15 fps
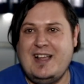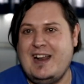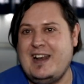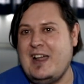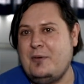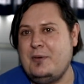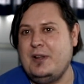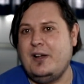
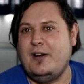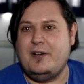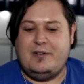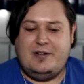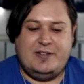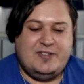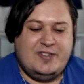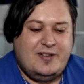Now we
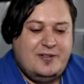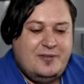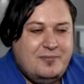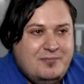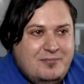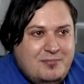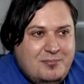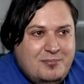load,
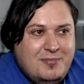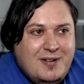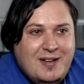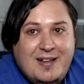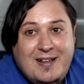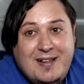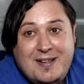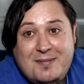so...
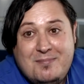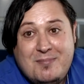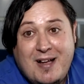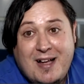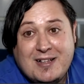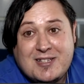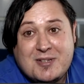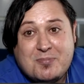
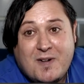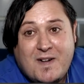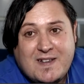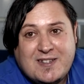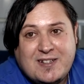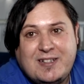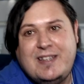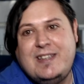
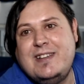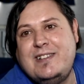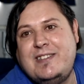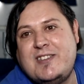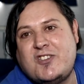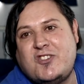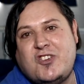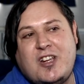Unsurprisingly,
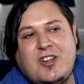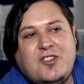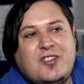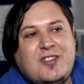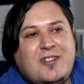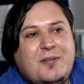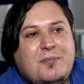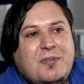disc
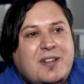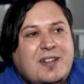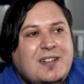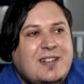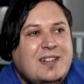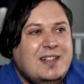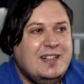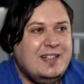change time.
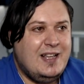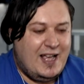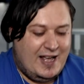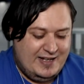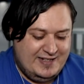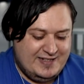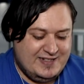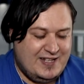
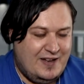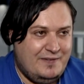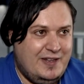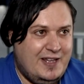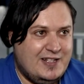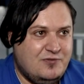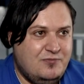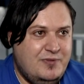And this is something
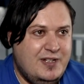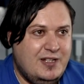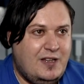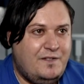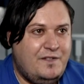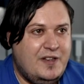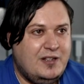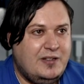that gets
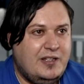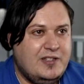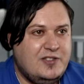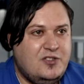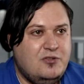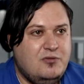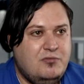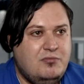really fiddly,
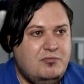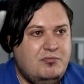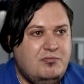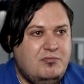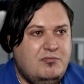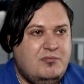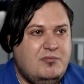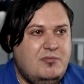because you...
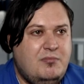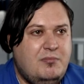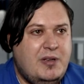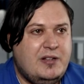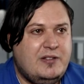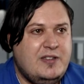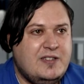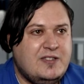
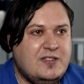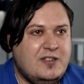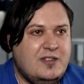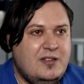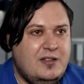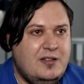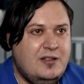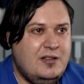
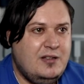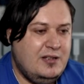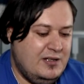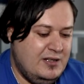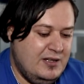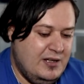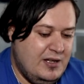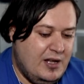
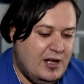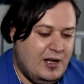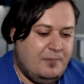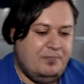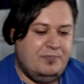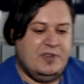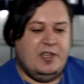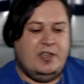
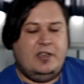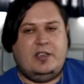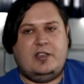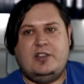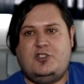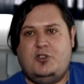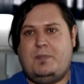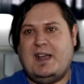
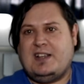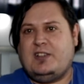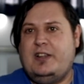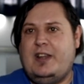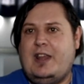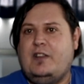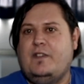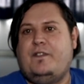because you
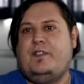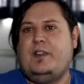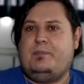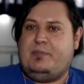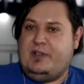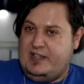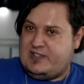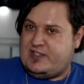basically need to flip
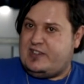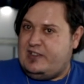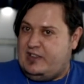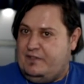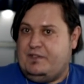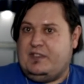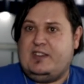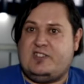
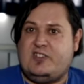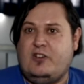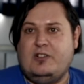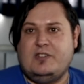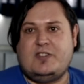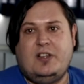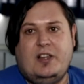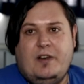the disc
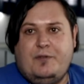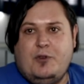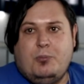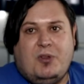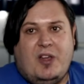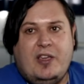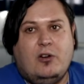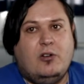constantly. And if you're
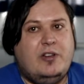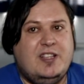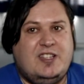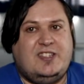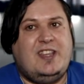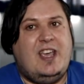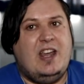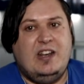playing on
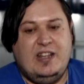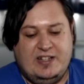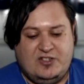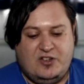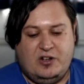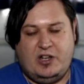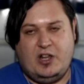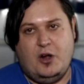cassette,
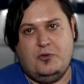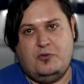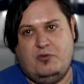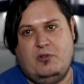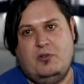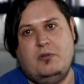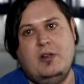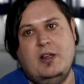it's got to go
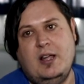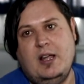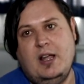through